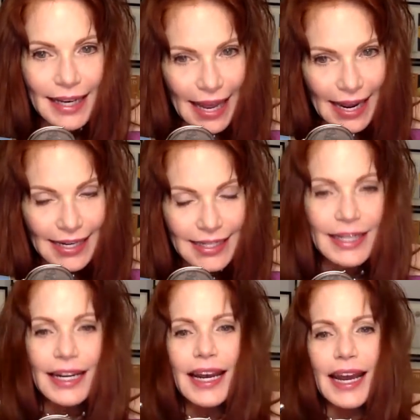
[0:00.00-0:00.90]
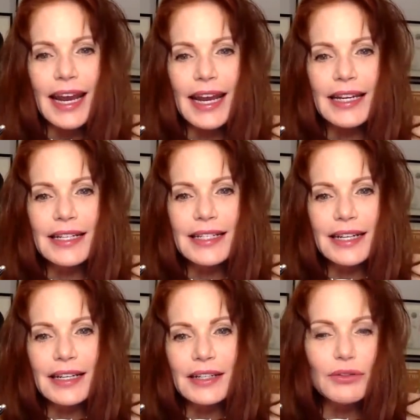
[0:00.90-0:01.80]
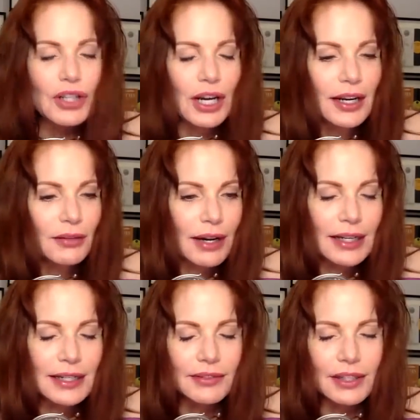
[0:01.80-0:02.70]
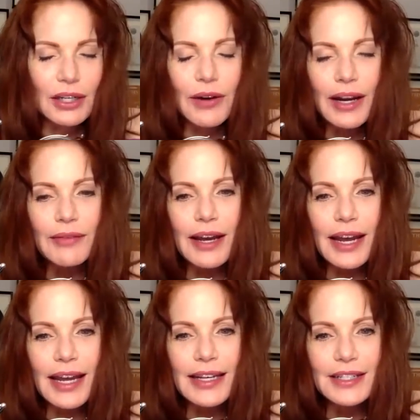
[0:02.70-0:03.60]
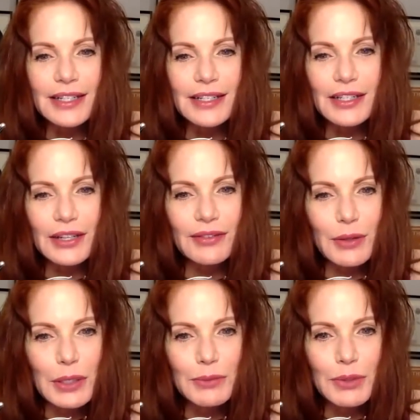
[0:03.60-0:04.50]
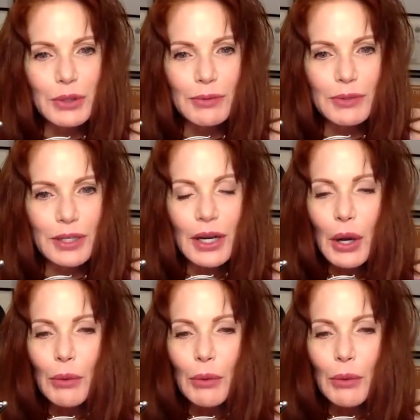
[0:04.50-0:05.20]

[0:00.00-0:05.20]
Land. And new channel, relatively new anyway, and she deserves a subscription.